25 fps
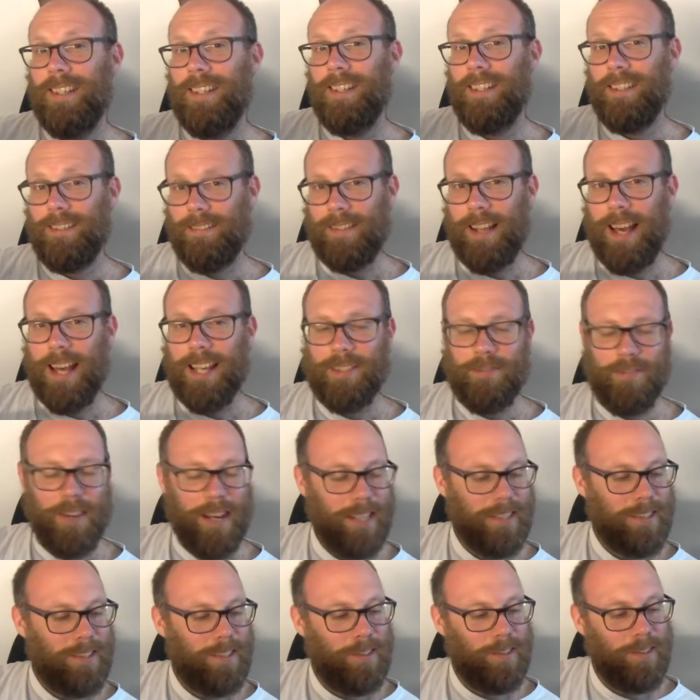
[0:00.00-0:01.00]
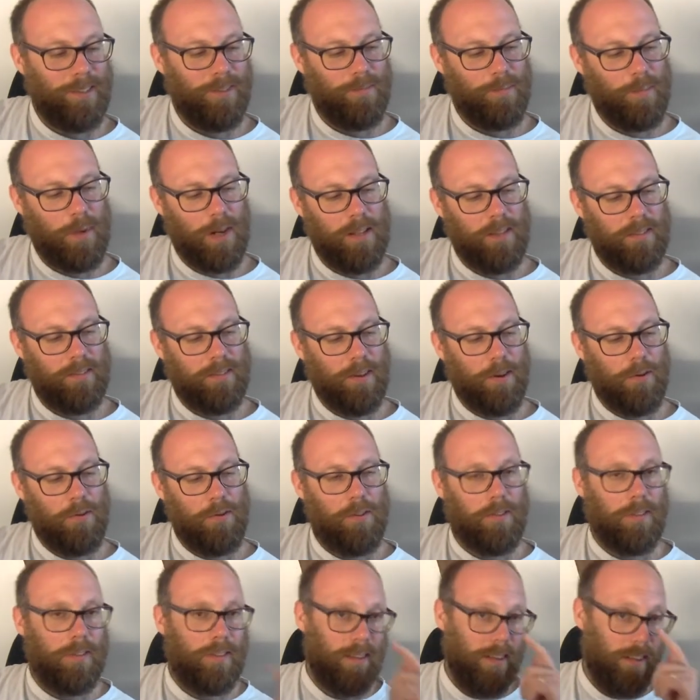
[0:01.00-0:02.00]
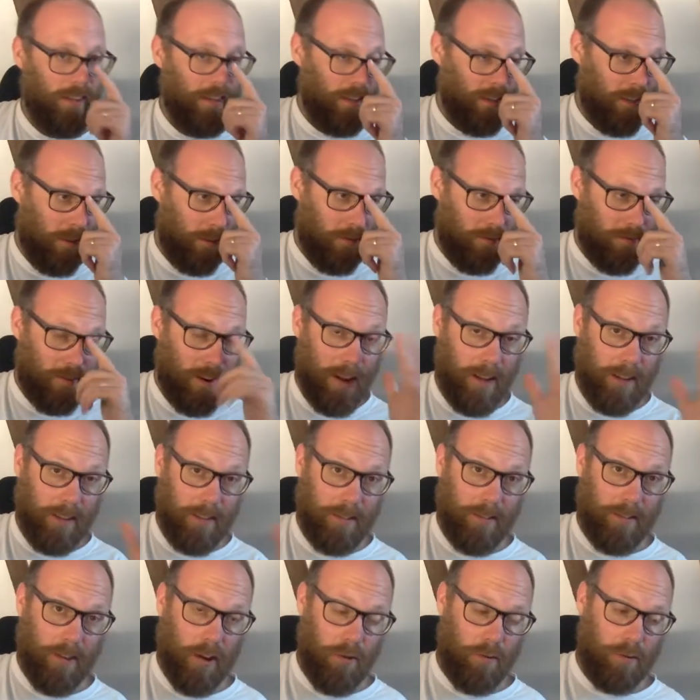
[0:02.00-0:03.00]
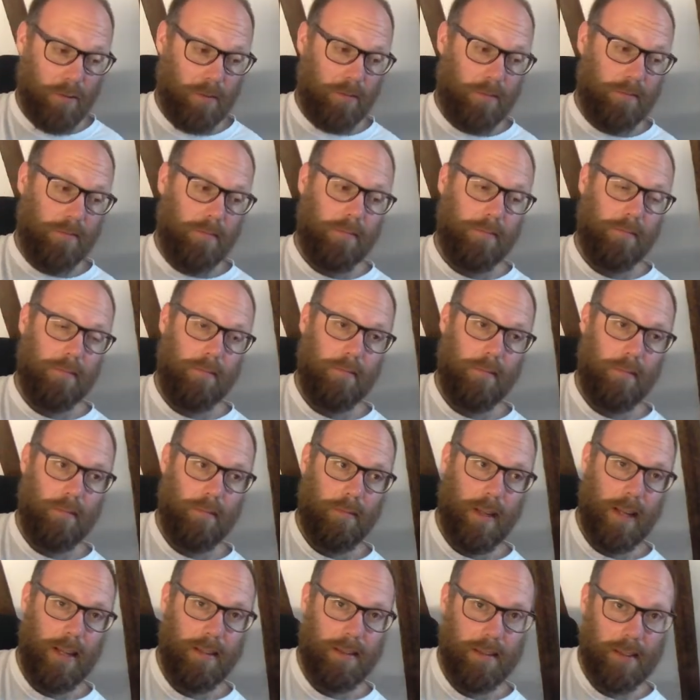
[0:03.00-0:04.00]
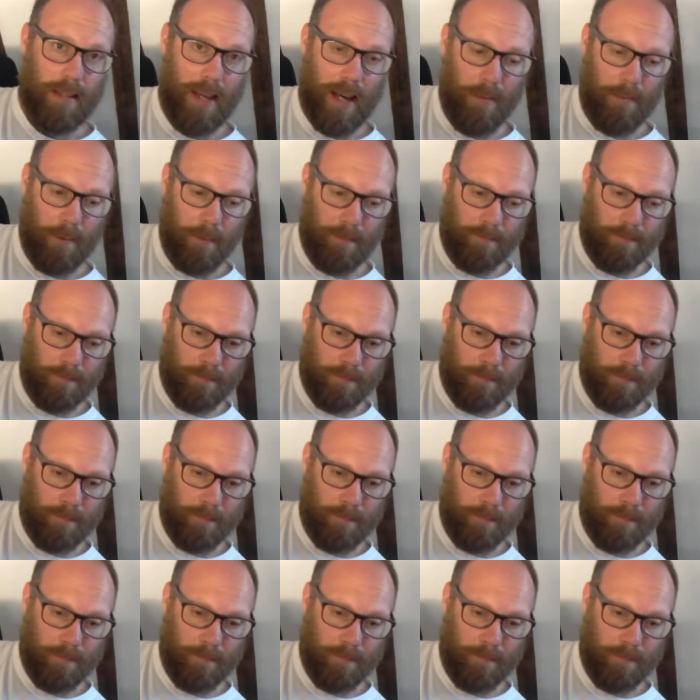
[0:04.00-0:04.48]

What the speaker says: Satisfaction by the Stones. Right, so here's the tab.